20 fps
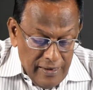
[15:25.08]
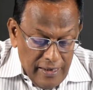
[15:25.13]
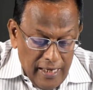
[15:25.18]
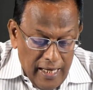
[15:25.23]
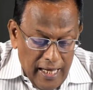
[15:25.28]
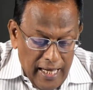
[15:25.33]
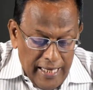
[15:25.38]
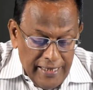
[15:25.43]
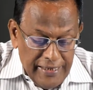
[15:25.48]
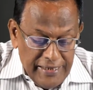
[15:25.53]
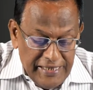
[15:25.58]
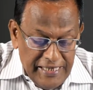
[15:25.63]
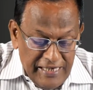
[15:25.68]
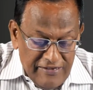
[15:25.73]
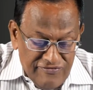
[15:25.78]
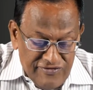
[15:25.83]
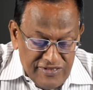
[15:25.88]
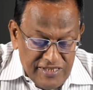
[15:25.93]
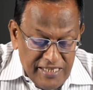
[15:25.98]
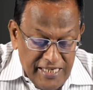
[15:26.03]
and
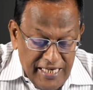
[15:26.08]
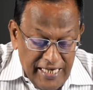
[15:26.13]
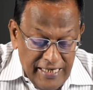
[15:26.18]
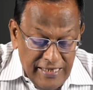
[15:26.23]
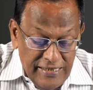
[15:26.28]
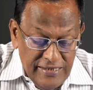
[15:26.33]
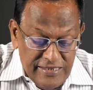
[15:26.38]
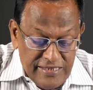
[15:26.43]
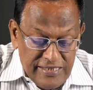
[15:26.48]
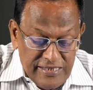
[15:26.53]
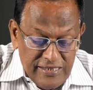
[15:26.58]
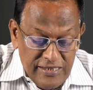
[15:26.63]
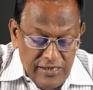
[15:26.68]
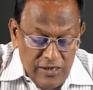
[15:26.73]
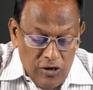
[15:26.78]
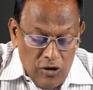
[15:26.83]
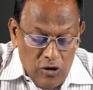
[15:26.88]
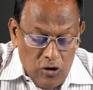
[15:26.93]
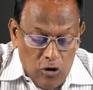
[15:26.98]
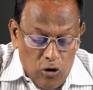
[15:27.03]
gives hints
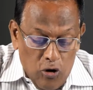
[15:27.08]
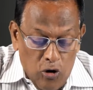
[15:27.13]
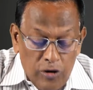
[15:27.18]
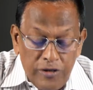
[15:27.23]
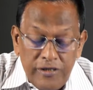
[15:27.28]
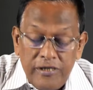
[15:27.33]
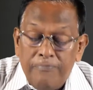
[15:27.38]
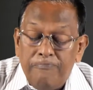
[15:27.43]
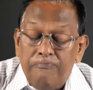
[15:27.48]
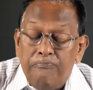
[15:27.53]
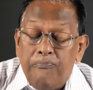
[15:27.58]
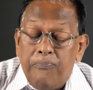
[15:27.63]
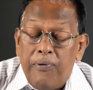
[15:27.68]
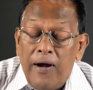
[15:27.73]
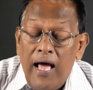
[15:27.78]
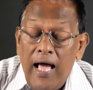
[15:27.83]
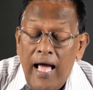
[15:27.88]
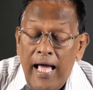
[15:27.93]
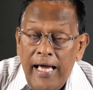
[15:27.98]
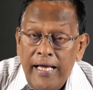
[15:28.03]
on the
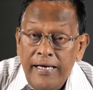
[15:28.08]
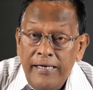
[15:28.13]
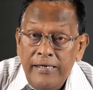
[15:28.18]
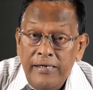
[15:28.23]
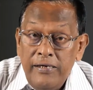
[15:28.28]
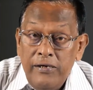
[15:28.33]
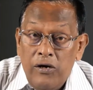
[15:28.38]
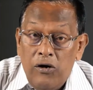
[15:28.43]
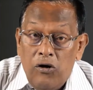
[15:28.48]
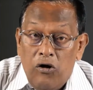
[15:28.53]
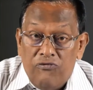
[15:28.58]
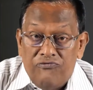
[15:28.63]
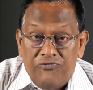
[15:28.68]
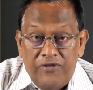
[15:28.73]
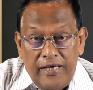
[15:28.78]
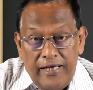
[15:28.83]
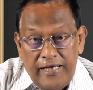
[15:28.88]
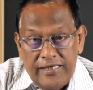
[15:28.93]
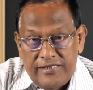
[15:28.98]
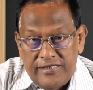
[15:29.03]
plan of
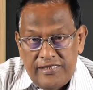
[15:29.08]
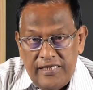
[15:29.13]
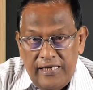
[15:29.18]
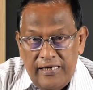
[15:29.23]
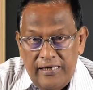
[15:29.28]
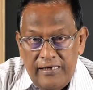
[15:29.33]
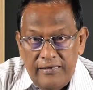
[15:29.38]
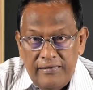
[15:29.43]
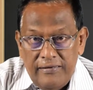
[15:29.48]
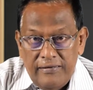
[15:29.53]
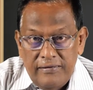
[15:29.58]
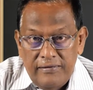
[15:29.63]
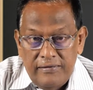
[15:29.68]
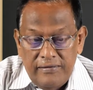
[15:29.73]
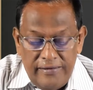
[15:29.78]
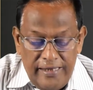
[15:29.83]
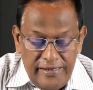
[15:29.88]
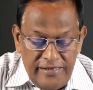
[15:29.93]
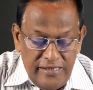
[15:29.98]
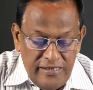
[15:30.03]
the essay.
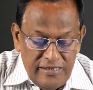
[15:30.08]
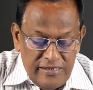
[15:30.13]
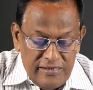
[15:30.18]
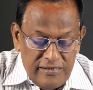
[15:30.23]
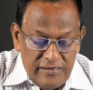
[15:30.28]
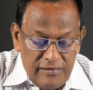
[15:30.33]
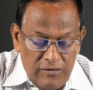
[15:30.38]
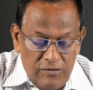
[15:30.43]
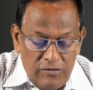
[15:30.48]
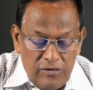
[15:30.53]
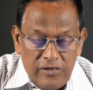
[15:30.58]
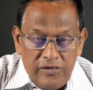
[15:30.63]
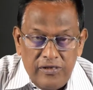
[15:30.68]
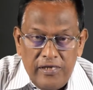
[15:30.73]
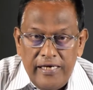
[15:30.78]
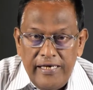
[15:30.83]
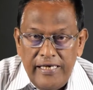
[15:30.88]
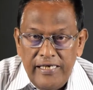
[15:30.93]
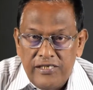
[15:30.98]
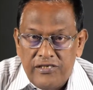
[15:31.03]
That is
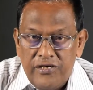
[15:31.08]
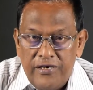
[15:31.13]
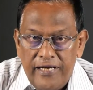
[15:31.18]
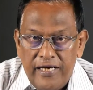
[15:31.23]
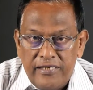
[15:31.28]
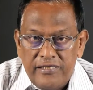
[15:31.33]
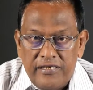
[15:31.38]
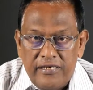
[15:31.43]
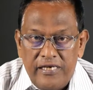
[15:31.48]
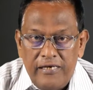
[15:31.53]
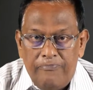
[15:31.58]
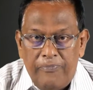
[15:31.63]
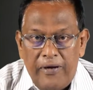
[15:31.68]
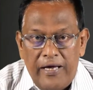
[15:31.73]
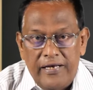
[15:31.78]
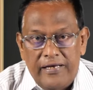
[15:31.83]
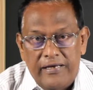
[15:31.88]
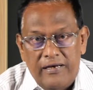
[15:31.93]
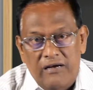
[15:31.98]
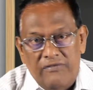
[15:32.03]
the introductory
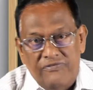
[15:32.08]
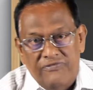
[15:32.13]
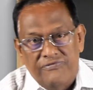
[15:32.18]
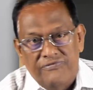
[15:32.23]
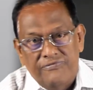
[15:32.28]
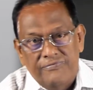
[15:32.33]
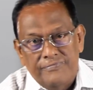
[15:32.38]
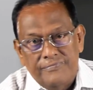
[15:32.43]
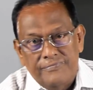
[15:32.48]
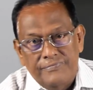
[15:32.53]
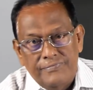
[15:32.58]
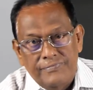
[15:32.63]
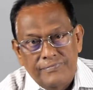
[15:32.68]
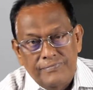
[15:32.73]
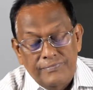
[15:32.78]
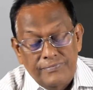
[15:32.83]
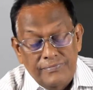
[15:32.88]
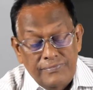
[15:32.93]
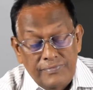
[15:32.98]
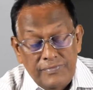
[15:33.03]
paragraph.
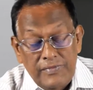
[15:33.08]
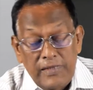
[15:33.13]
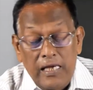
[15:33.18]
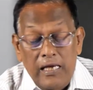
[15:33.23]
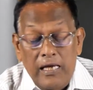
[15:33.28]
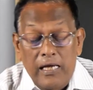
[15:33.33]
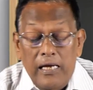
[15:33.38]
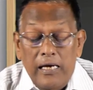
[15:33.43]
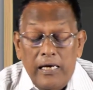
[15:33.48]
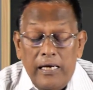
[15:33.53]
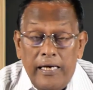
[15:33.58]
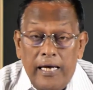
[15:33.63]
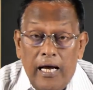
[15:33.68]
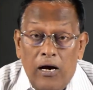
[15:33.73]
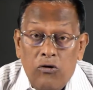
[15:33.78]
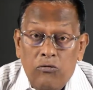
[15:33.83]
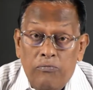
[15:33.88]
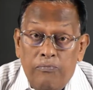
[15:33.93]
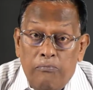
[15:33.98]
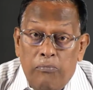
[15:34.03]

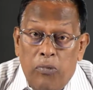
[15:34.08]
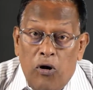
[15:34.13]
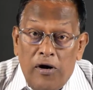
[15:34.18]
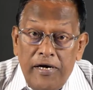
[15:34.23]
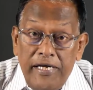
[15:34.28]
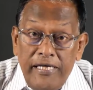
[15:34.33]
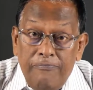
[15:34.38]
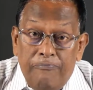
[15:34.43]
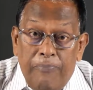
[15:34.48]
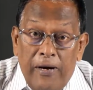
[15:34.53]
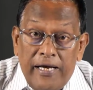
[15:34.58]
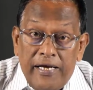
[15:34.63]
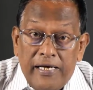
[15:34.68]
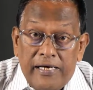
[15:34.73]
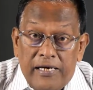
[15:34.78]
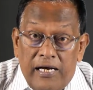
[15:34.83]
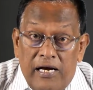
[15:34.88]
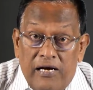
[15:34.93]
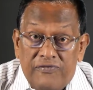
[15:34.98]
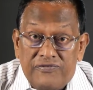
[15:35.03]
Now, body
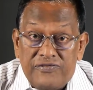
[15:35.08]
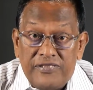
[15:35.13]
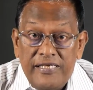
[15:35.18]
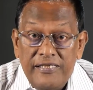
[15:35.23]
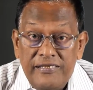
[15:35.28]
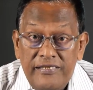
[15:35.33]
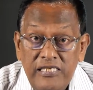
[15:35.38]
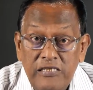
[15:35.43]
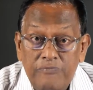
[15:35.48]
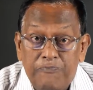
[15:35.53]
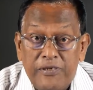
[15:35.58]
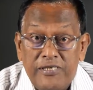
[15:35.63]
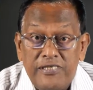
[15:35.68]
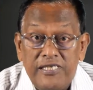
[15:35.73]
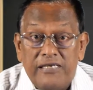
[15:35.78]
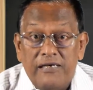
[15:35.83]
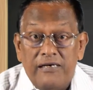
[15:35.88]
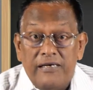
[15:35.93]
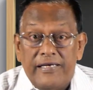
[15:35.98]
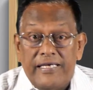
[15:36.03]
paragraphs in this
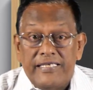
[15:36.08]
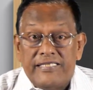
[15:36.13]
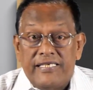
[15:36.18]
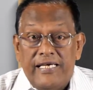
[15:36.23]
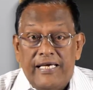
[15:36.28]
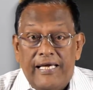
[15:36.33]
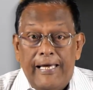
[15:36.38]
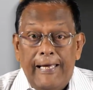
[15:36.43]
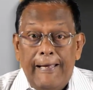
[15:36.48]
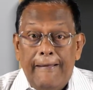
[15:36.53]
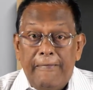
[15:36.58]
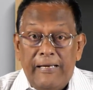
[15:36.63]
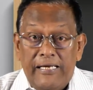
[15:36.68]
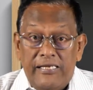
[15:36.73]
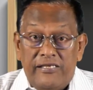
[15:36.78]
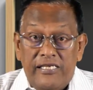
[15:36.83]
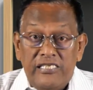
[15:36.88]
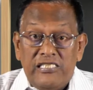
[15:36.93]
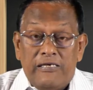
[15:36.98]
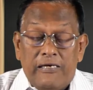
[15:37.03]
particular essay,
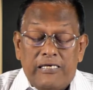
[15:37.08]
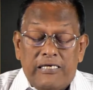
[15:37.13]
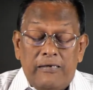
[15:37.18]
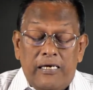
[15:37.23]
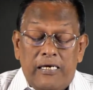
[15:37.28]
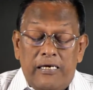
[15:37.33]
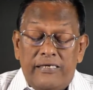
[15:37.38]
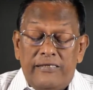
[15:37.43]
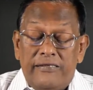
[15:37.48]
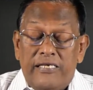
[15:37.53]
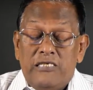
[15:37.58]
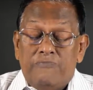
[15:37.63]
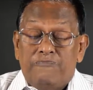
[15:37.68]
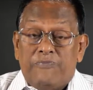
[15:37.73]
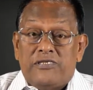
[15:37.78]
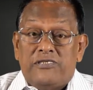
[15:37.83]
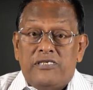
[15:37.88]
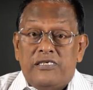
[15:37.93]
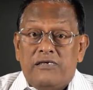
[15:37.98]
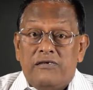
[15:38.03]
in this
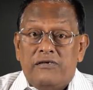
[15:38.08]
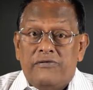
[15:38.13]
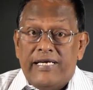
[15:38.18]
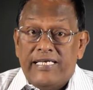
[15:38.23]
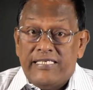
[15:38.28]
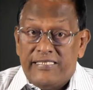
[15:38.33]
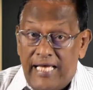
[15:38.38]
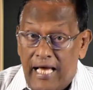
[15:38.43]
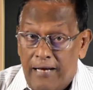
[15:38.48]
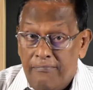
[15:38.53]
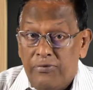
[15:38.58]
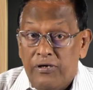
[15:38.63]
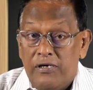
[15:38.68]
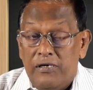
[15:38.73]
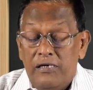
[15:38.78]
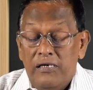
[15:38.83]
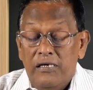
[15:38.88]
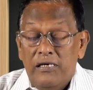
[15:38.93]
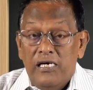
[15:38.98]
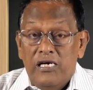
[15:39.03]
particular
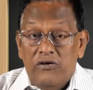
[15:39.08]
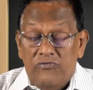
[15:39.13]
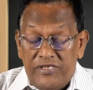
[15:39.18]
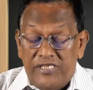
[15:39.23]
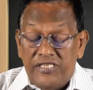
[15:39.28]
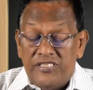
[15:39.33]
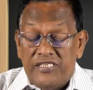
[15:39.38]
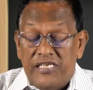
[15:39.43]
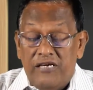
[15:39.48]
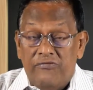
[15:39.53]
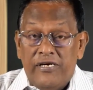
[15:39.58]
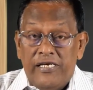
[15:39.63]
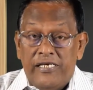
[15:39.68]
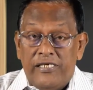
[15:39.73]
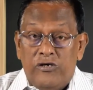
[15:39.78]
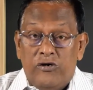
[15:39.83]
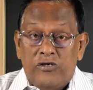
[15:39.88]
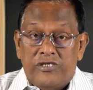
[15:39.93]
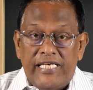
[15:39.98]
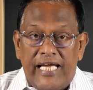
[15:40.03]
example which is given in
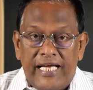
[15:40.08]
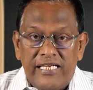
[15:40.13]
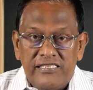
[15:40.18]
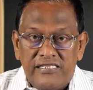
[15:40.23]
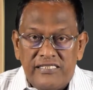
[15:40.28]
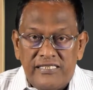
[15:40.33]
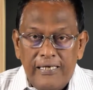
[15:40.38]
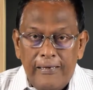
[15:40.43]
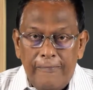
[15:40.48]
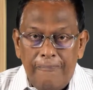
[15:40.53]
your text,